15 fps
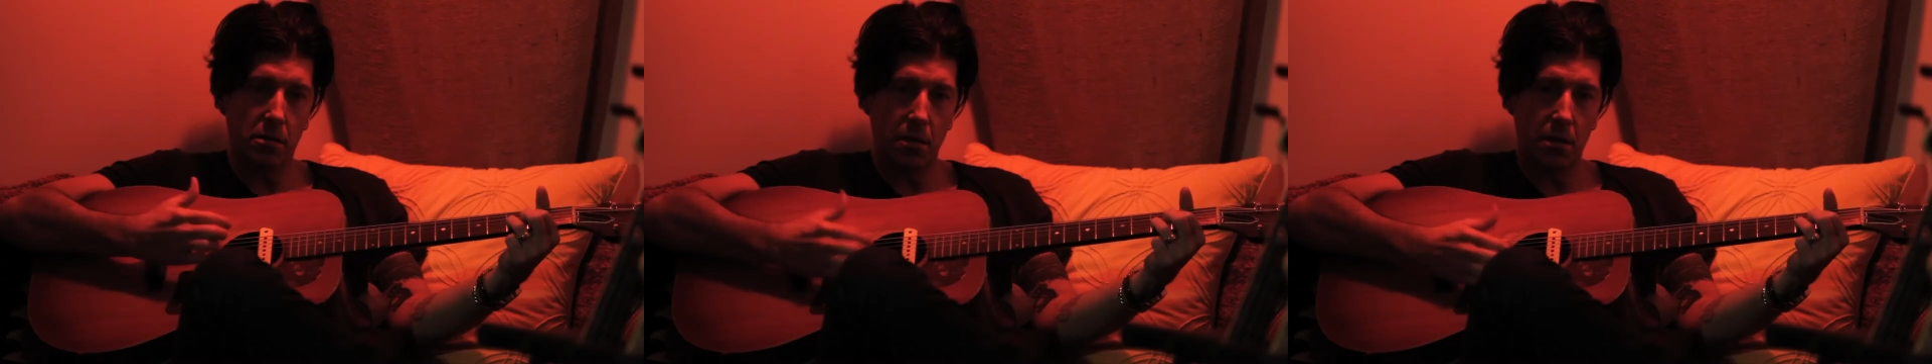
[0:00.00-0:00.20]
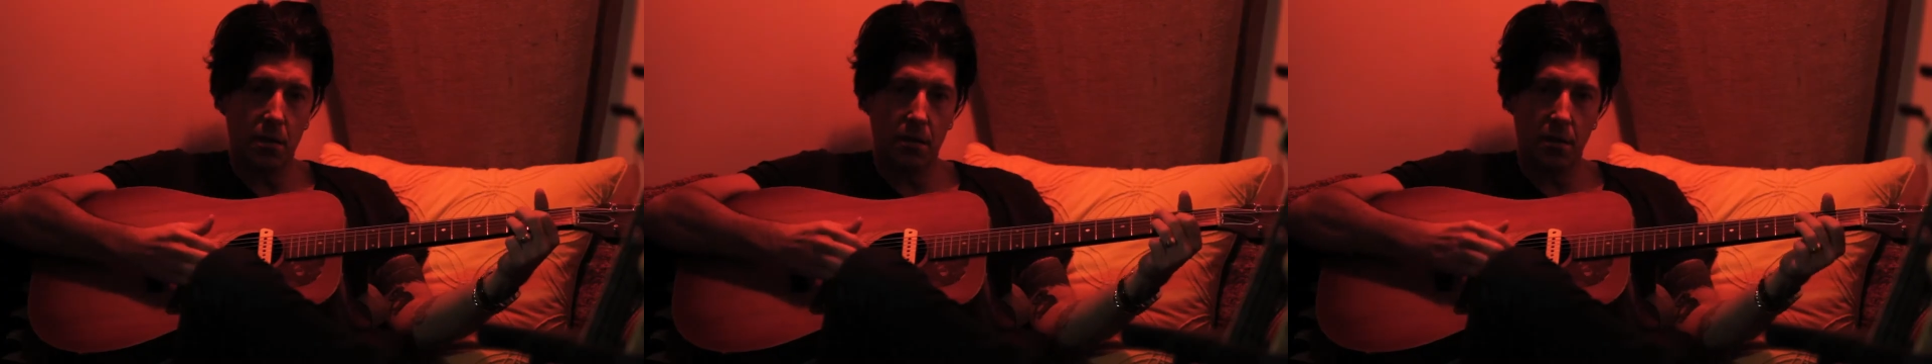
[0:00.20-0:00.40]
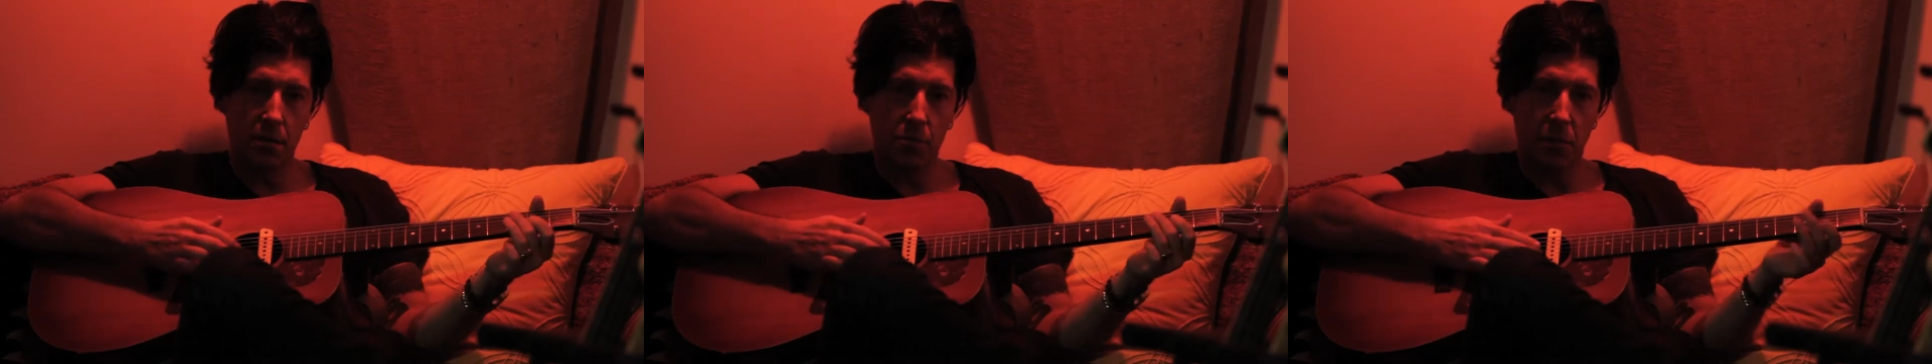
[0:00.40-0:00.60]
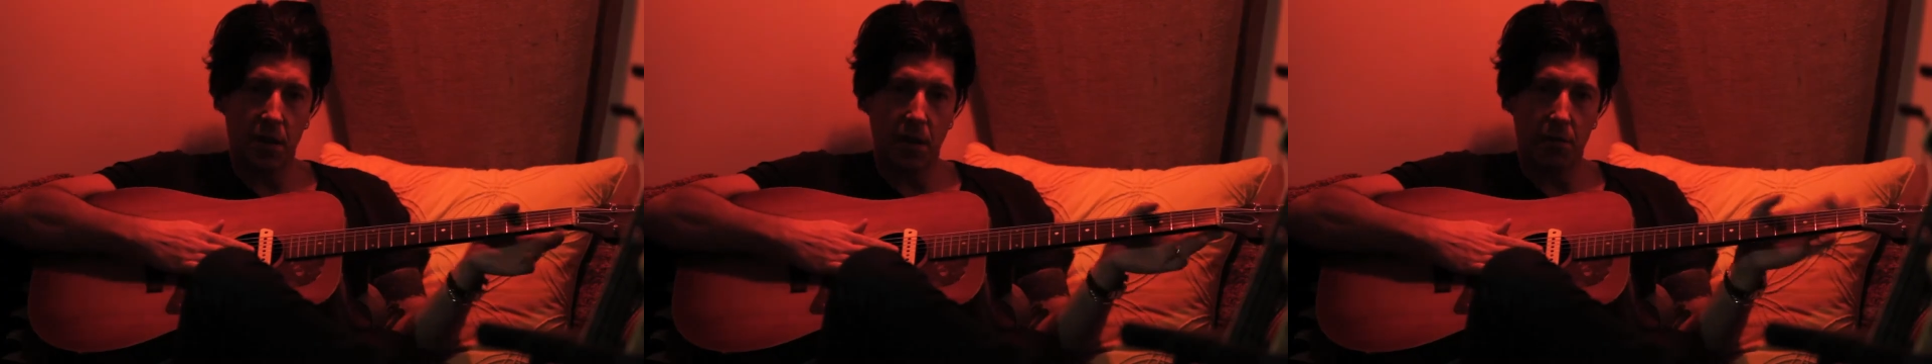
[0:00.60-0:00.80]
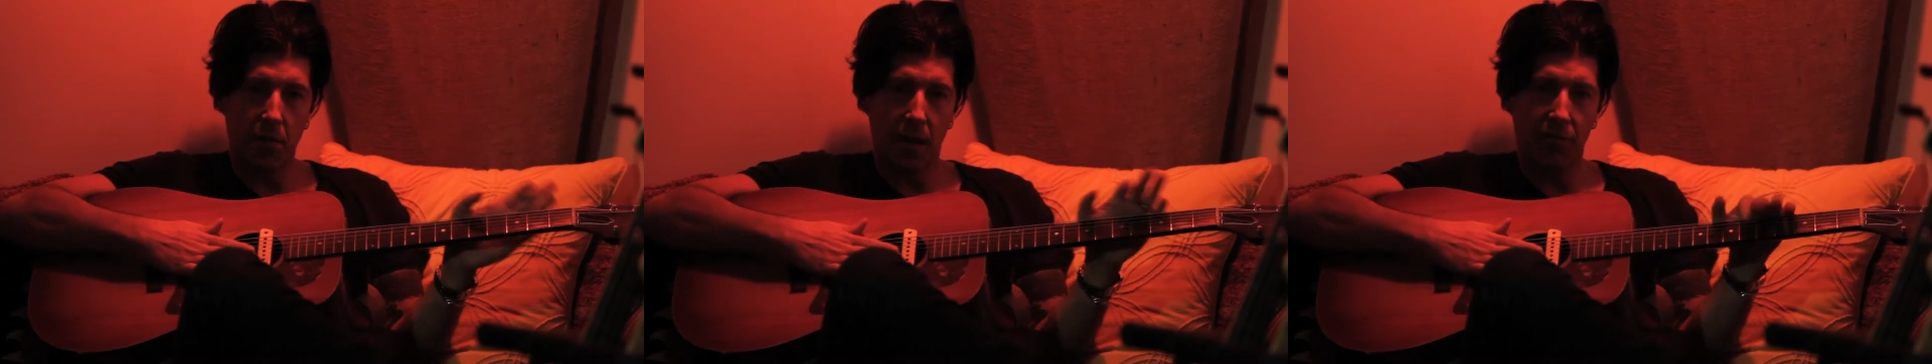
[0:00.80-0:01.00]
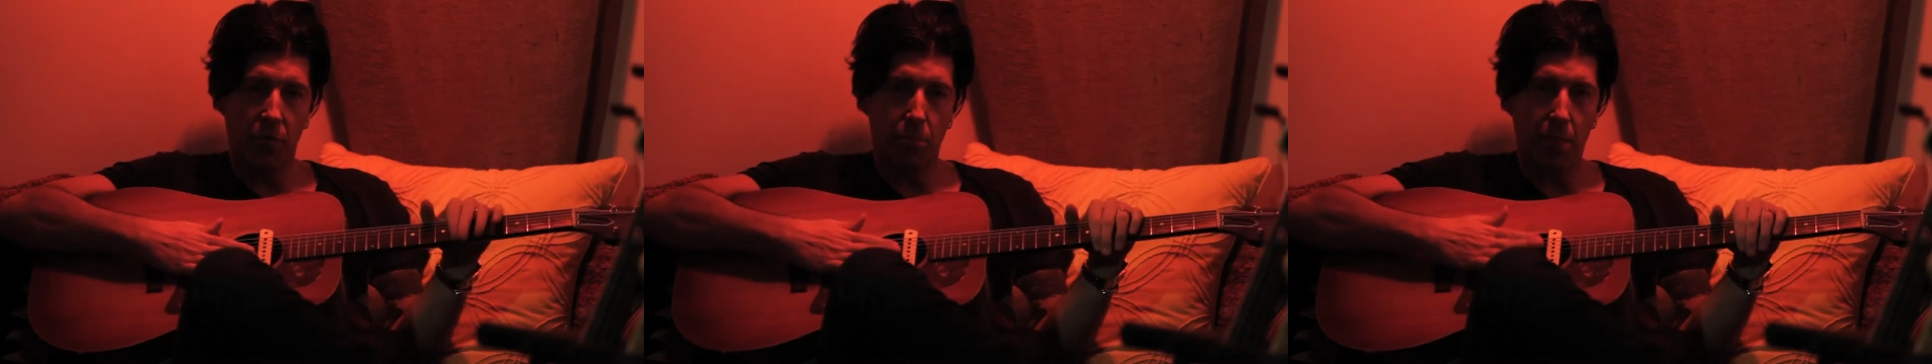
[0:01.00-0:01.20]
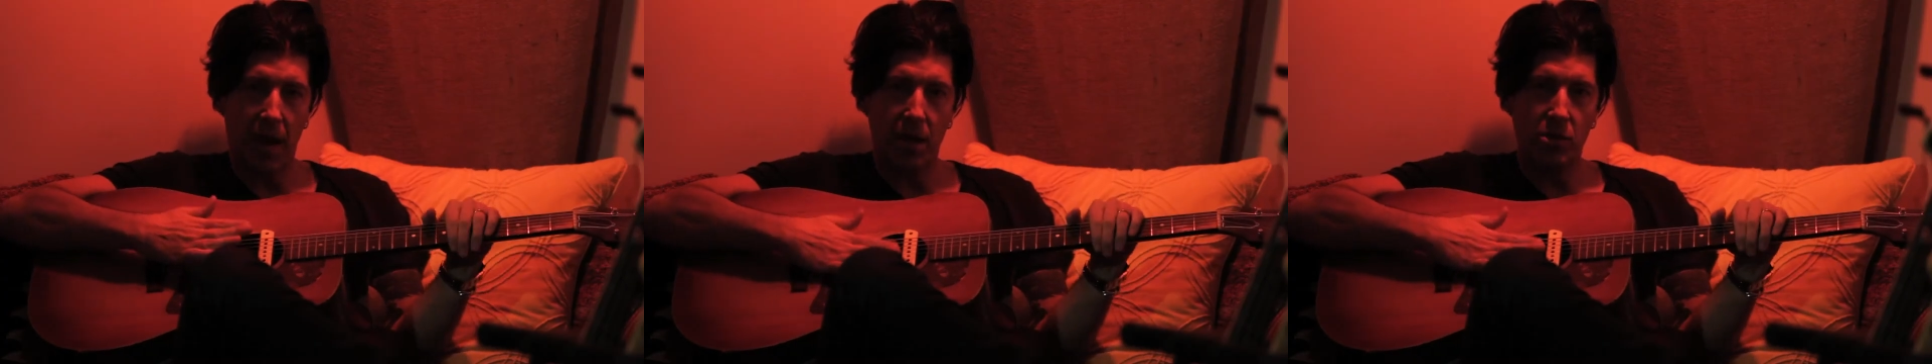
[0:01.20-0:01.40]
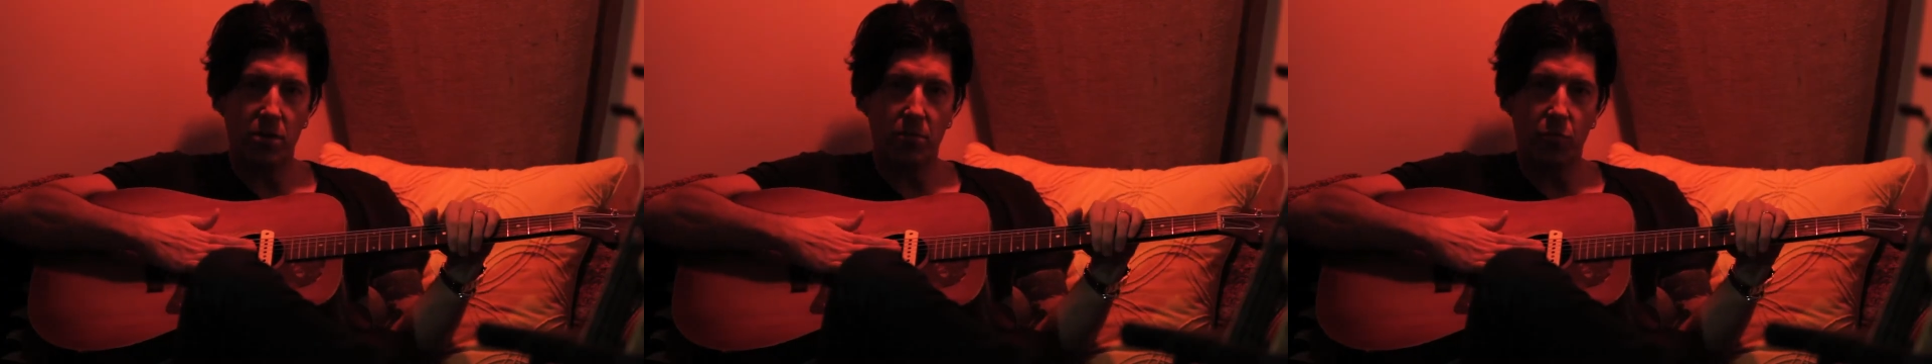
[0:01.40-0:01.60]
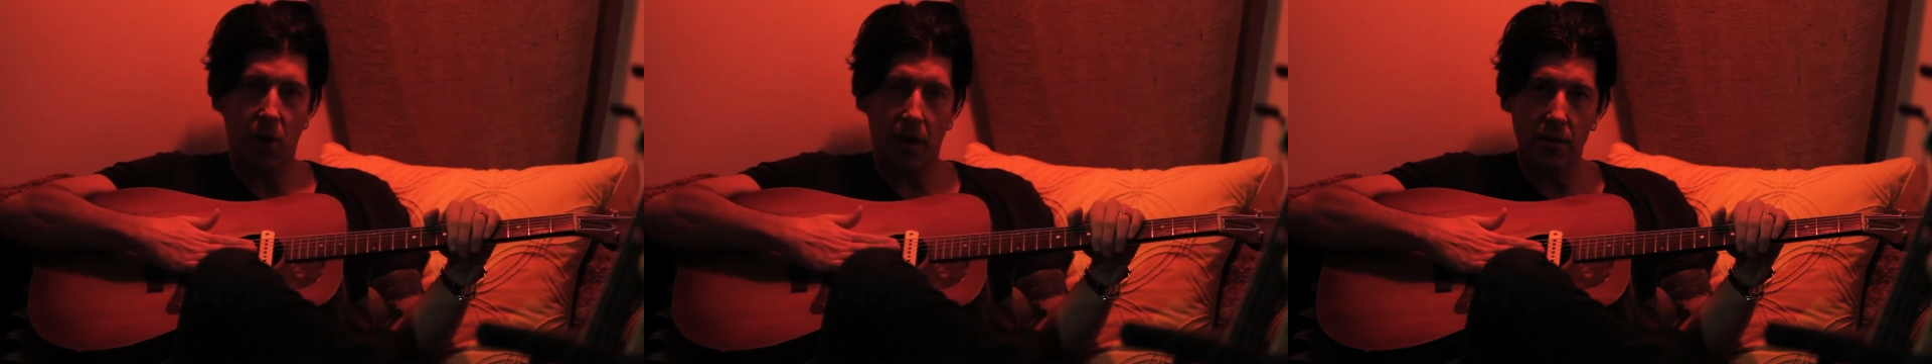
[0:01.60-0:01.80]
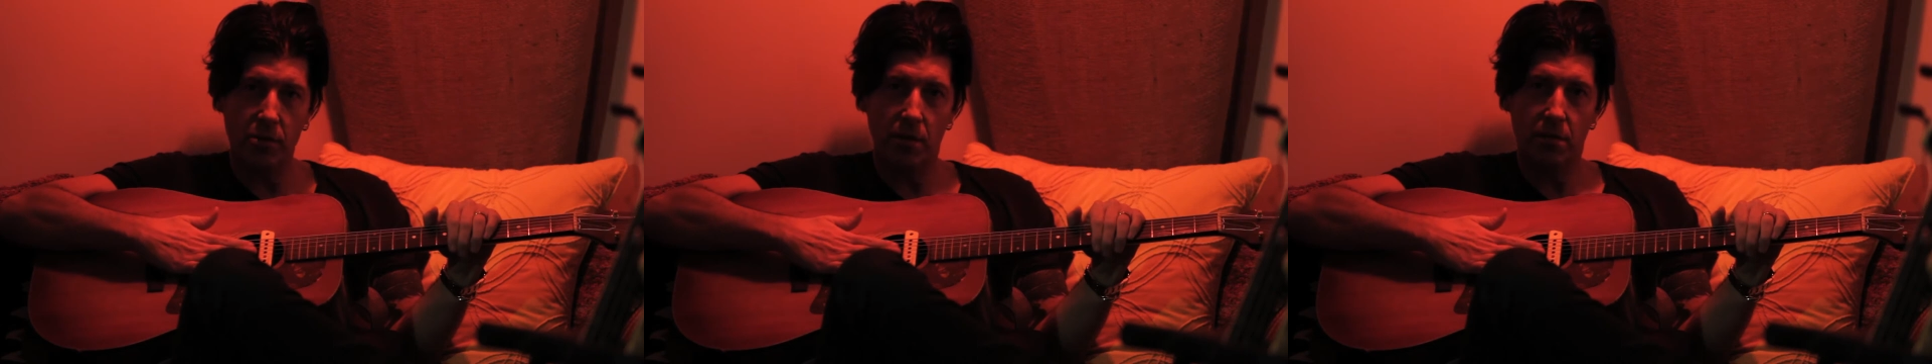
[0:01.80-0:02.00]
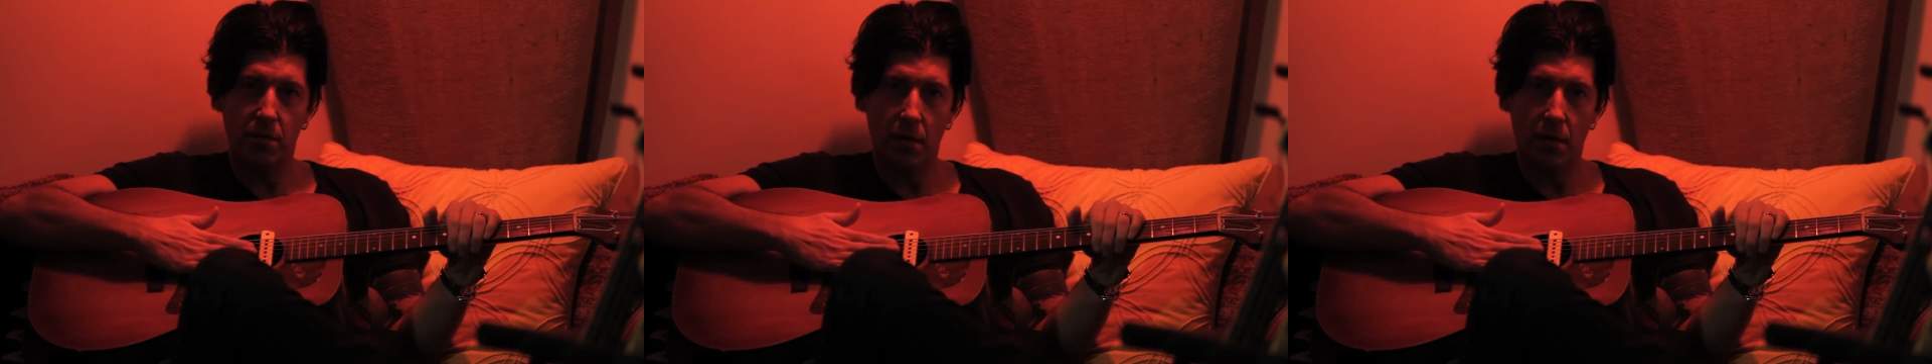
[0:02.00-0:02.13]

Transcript: has become kind of a passion project.